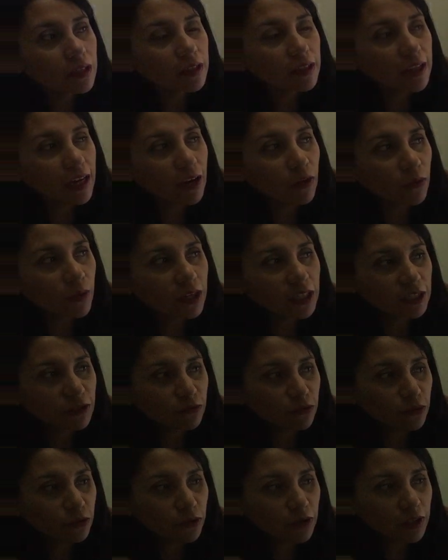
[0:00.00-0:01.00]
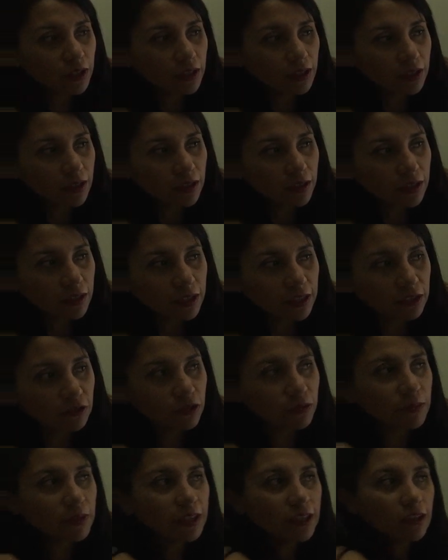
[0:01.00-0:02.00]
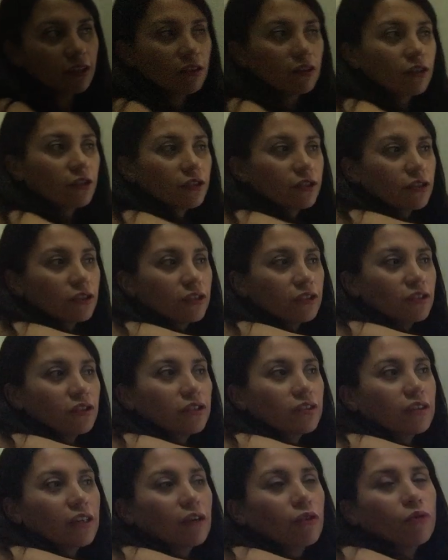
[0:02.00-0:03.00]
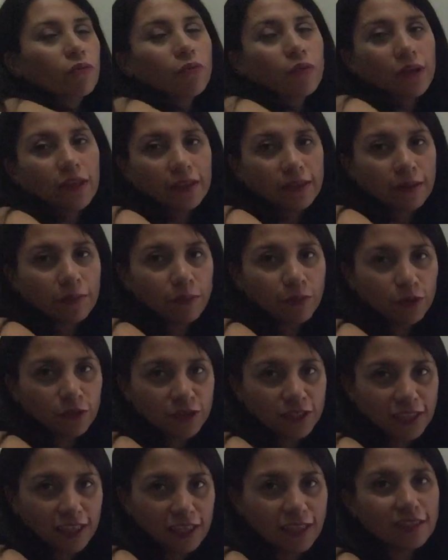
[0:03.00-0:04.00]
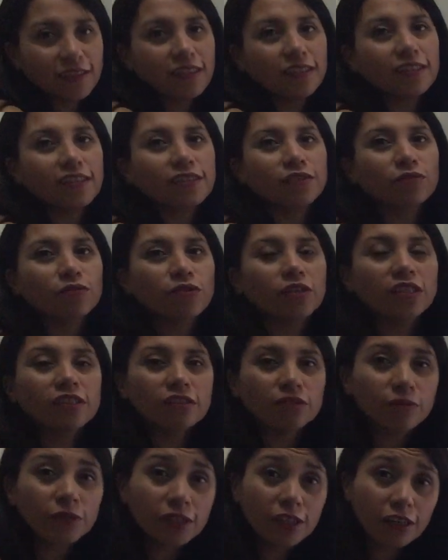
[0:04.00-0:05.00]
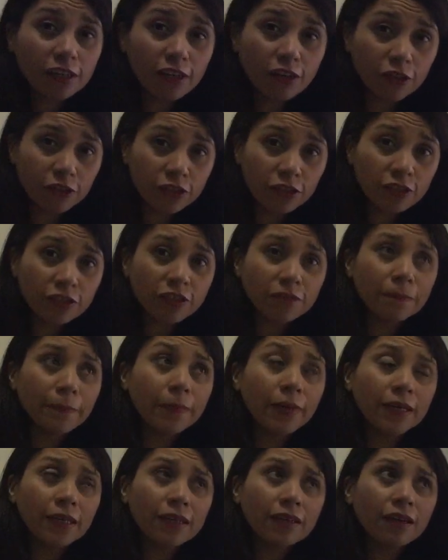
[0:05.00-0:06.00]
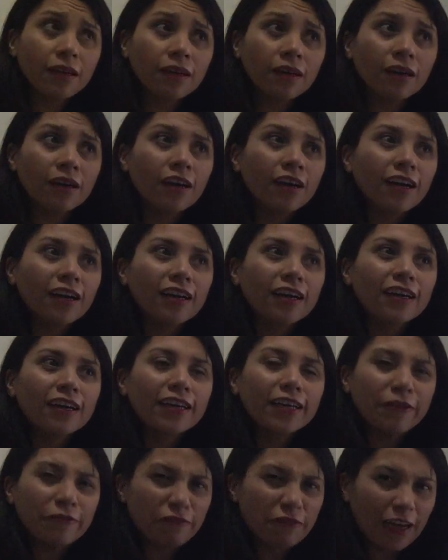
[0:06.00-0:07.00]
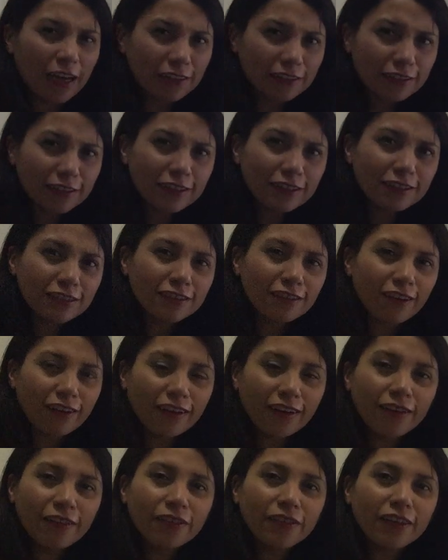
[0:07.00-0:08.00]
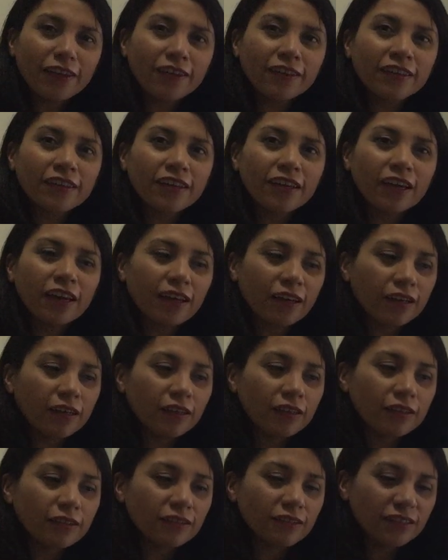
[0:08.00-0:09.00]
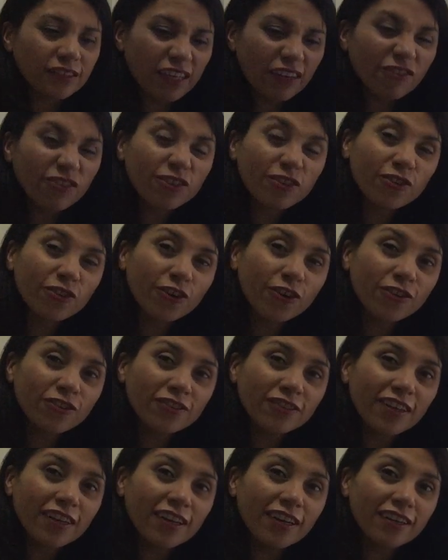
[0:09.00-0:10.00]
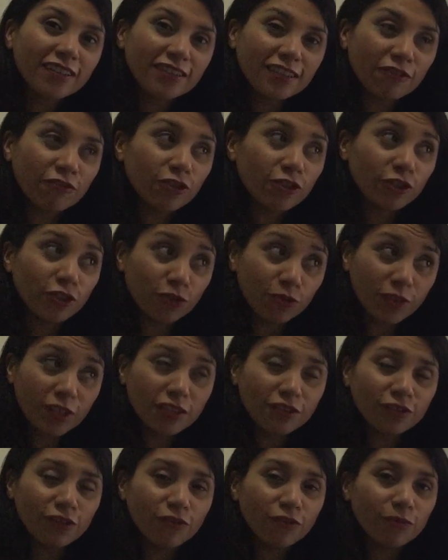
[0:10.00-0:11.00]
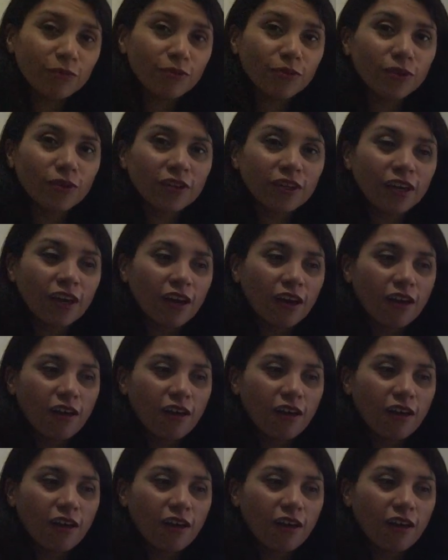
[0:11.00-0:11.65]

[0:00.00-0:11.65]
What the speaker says: That one is for intermediate learners. Well, the book says it is for intermediate learners, but in fact it is not. I think several units of the book